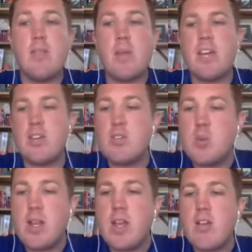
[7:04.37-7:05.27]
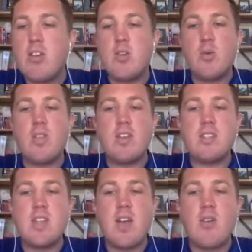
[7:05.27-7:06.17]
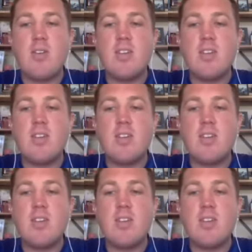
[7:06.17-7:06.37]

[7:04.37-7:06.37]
Mike, are you tweeting or are you with us now?